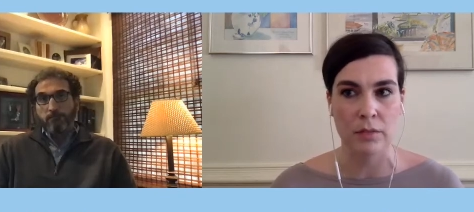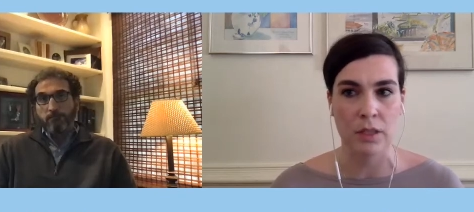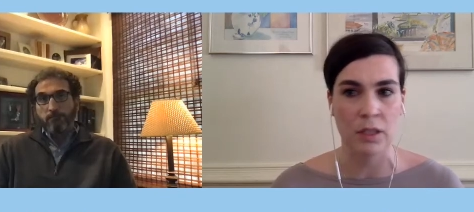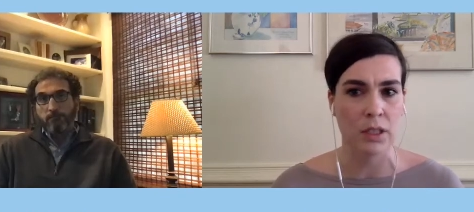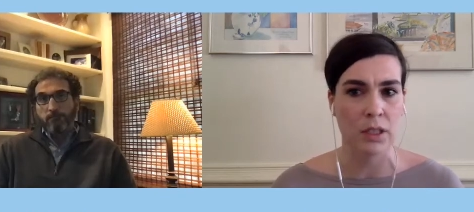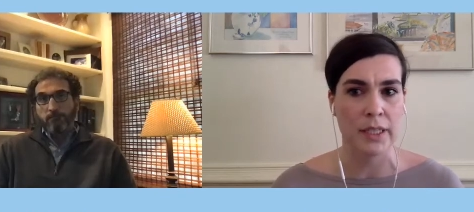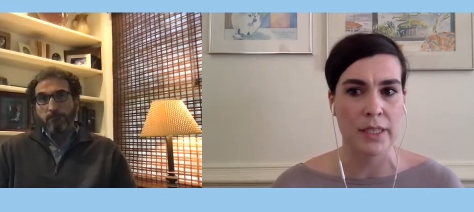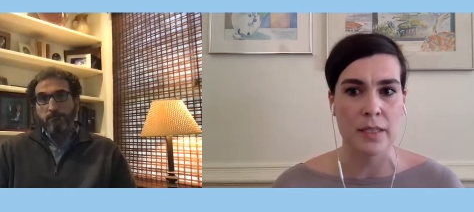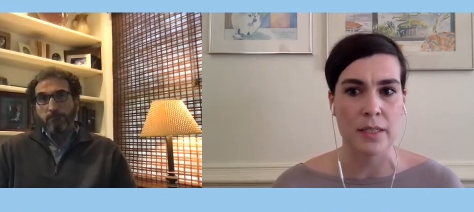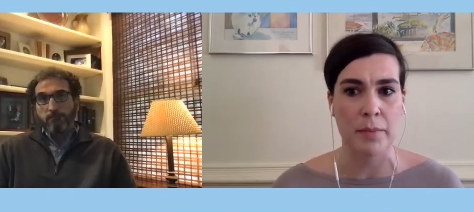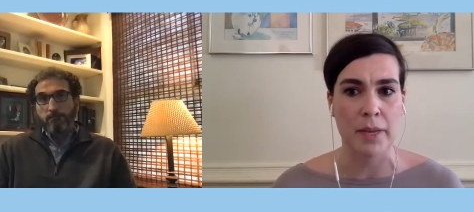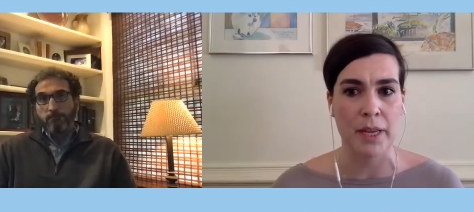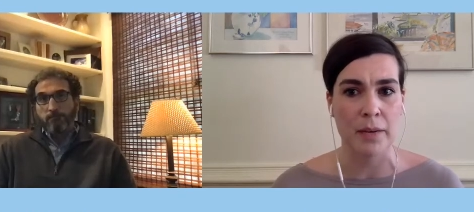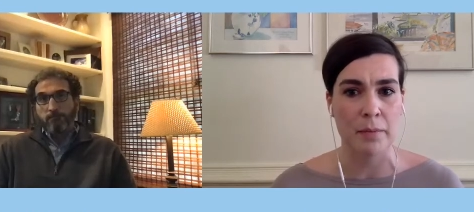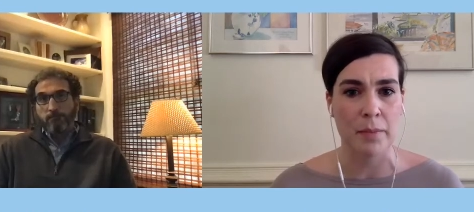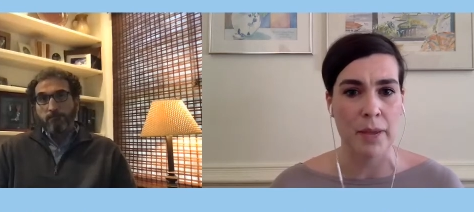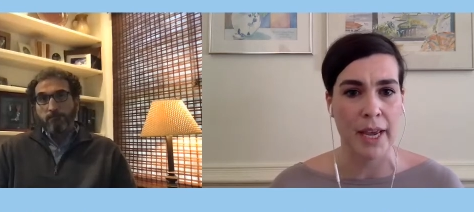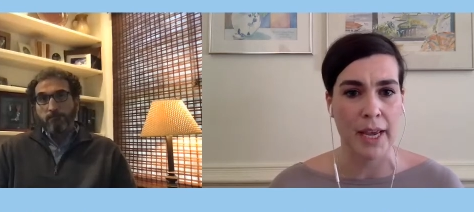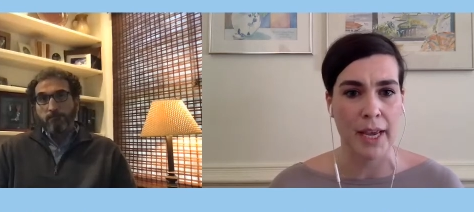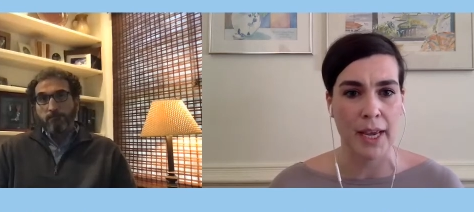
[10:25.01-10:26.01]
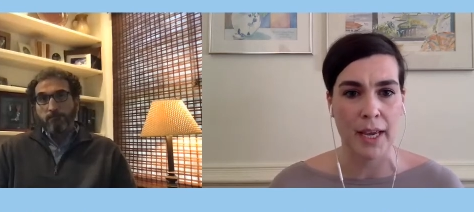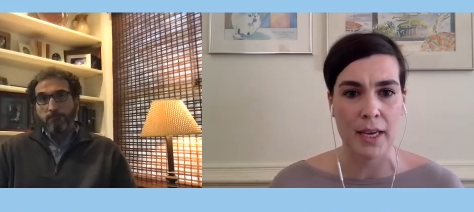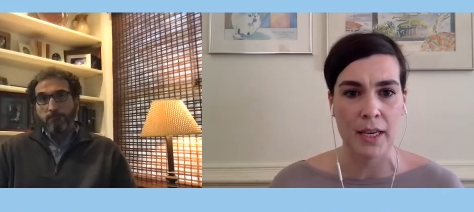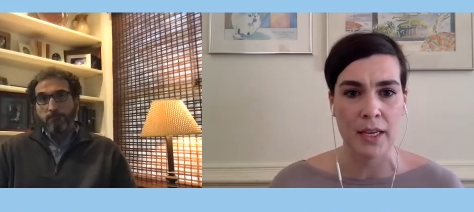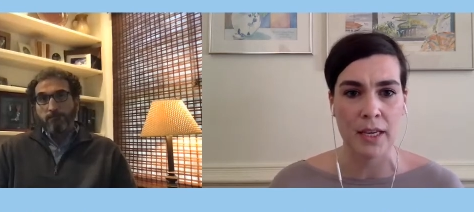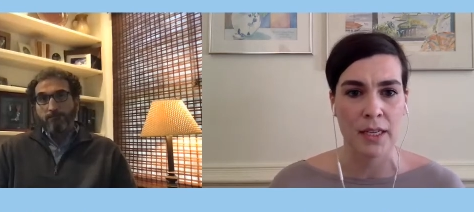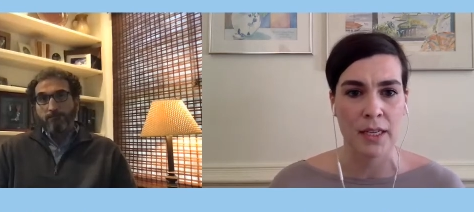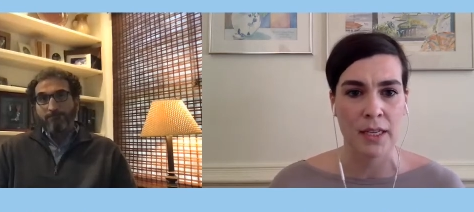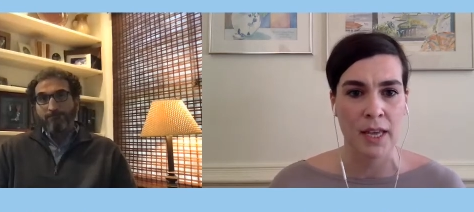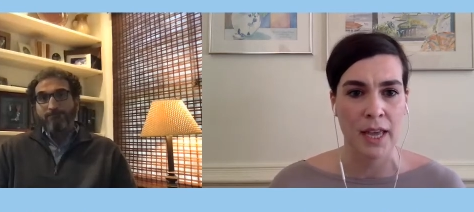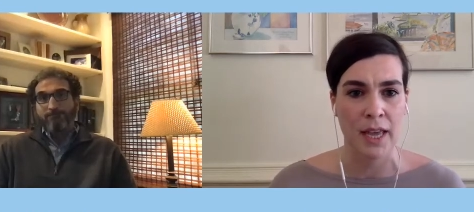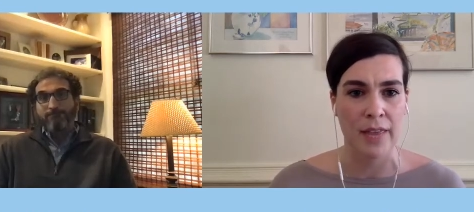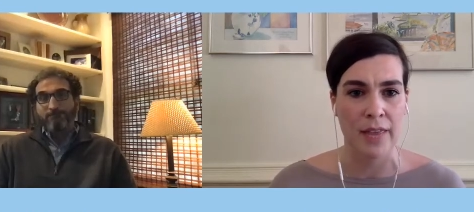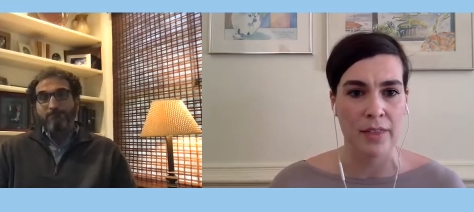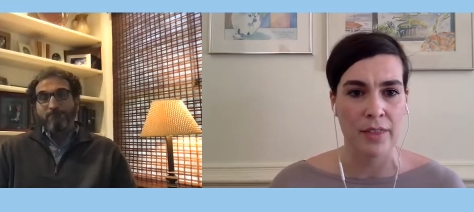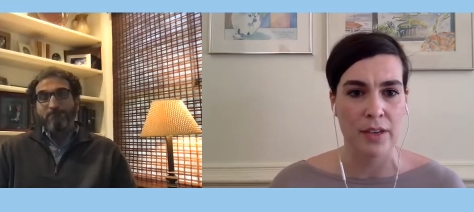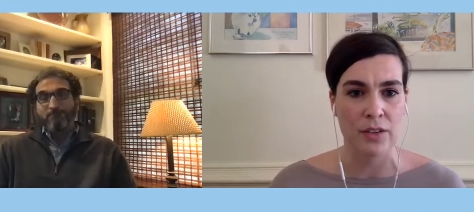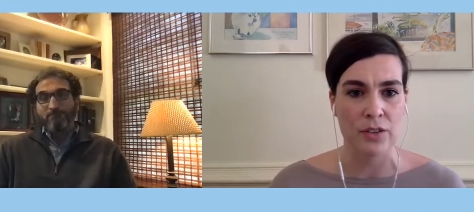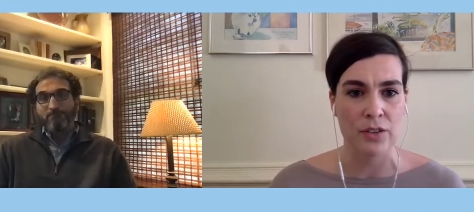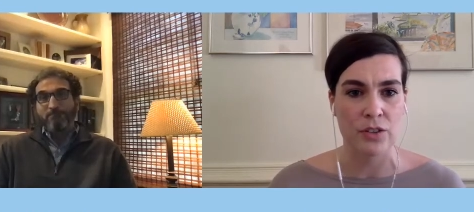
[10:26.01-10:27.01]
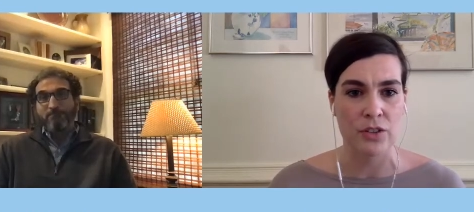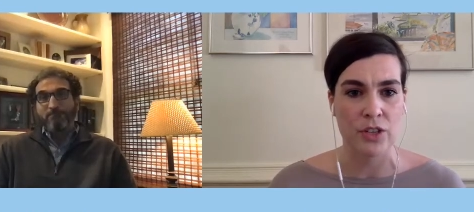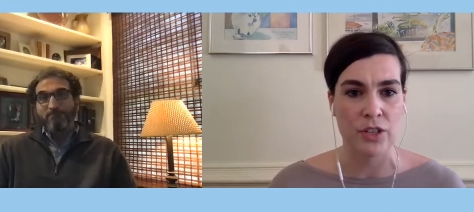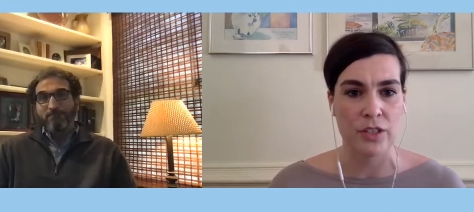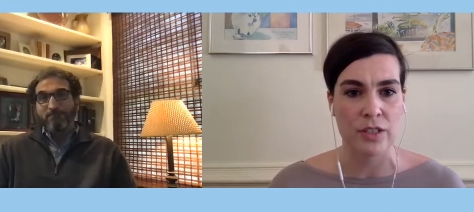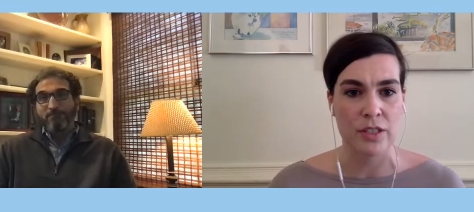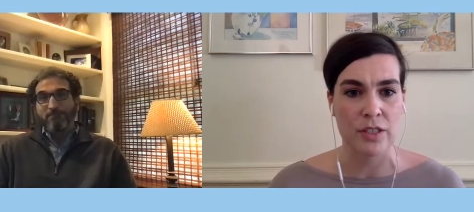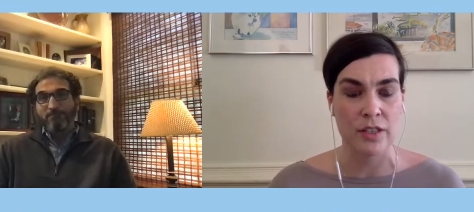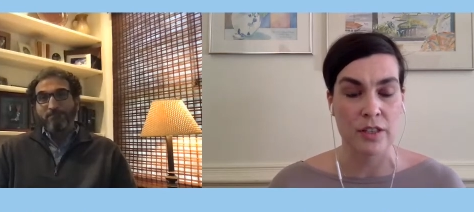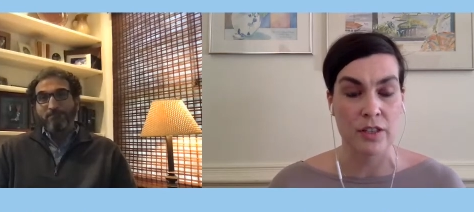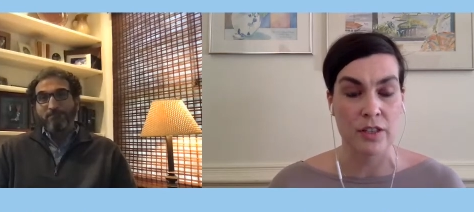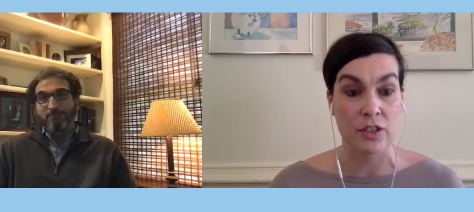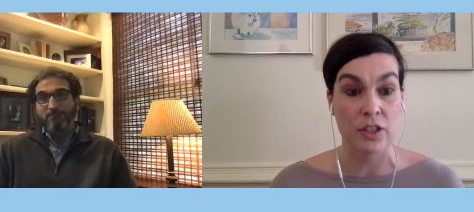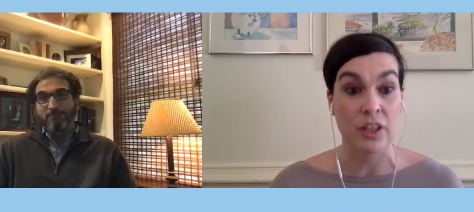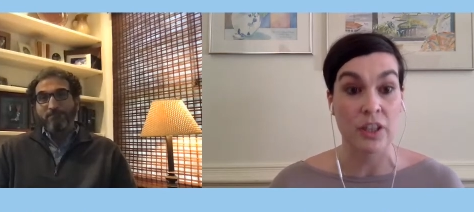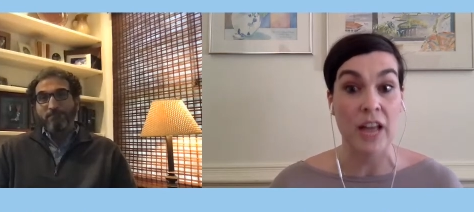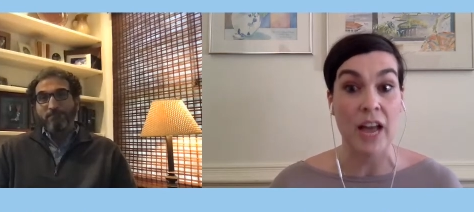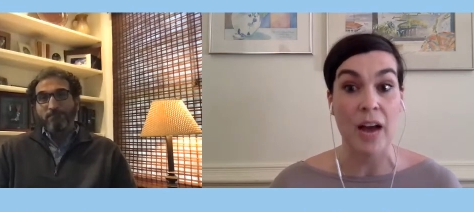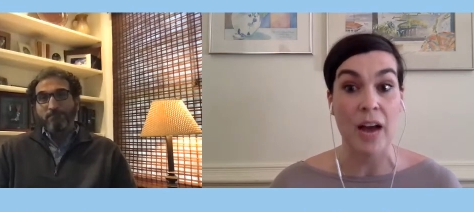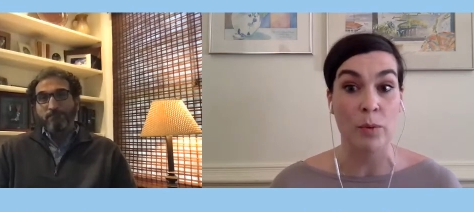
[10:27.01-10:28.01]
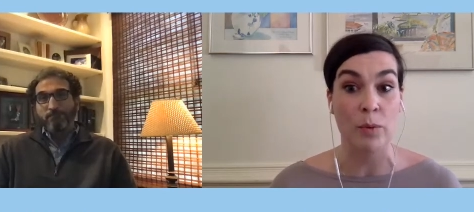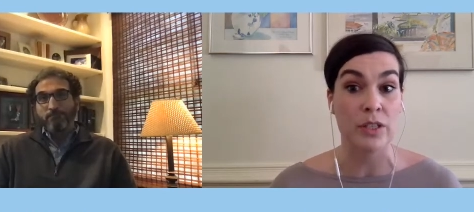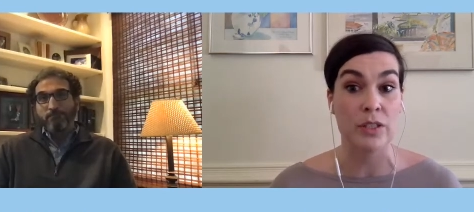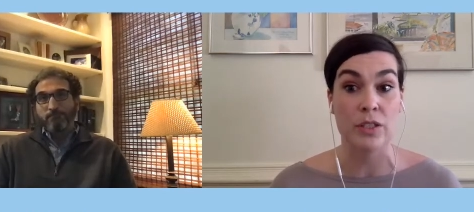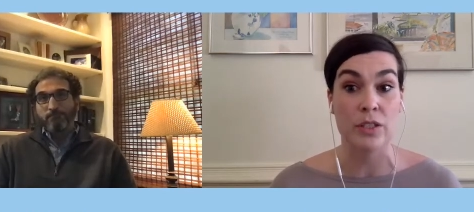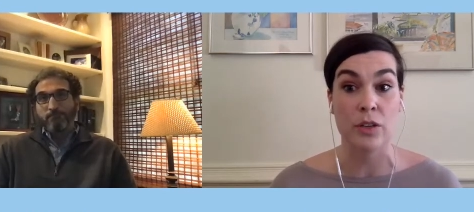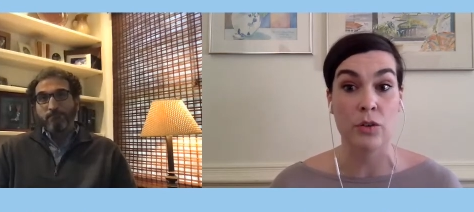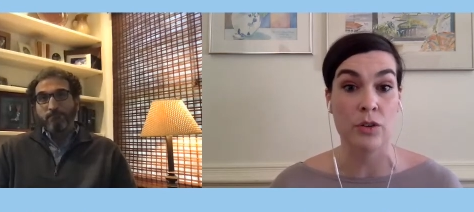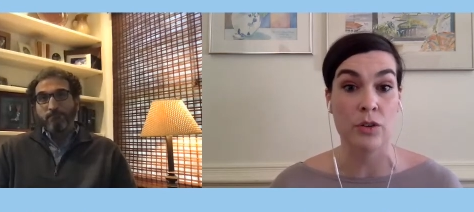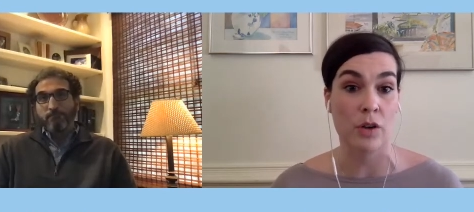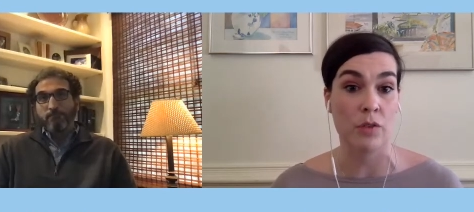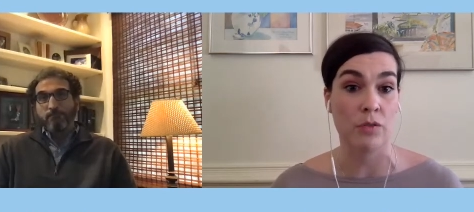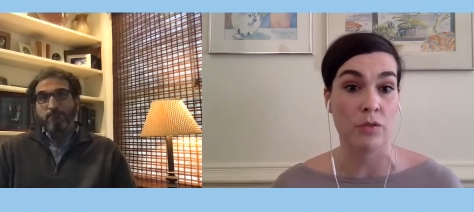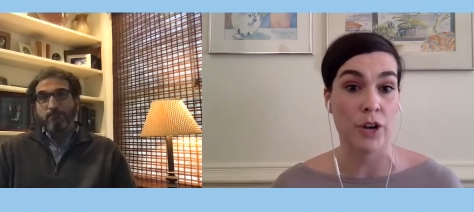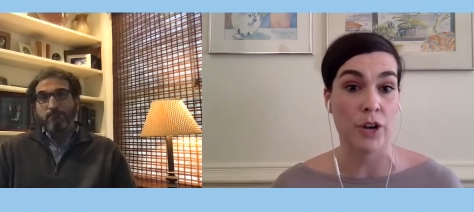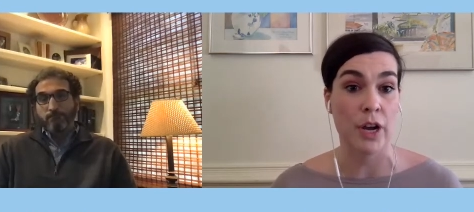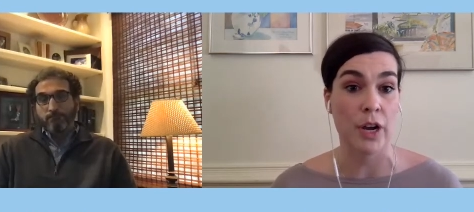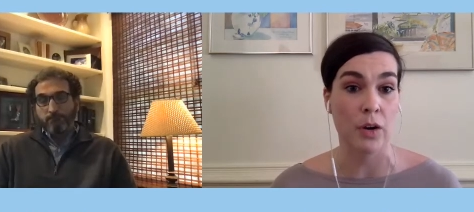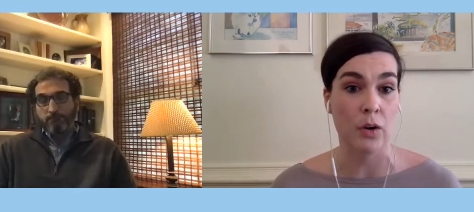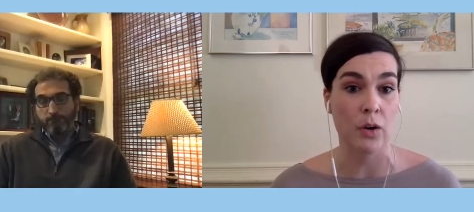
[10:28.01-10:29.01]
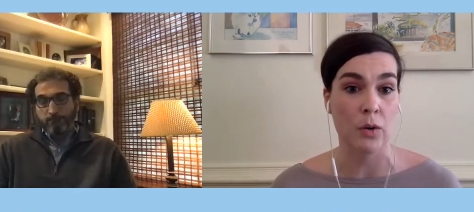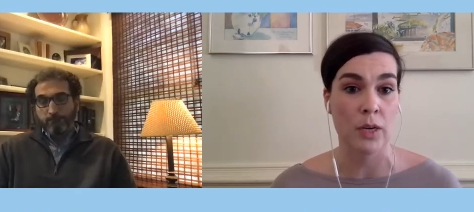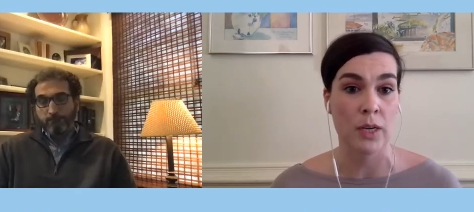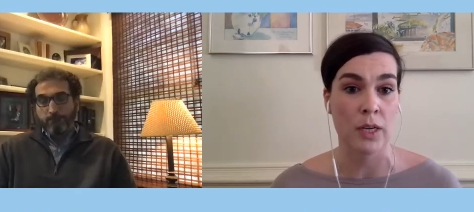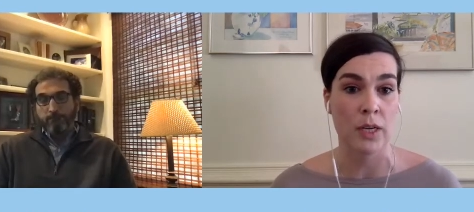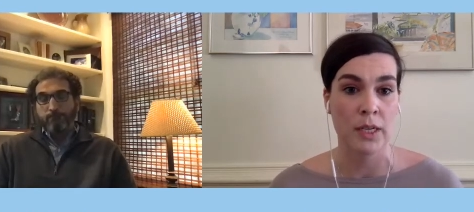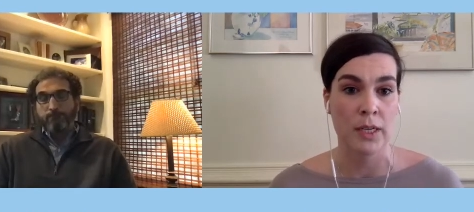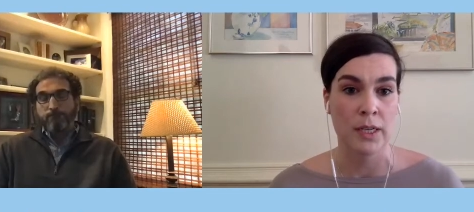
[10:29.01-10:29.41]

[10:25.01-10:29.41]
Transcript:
Speaker 1: early to mid May, and there's mm-hmm. just, there's a lot we still don't know.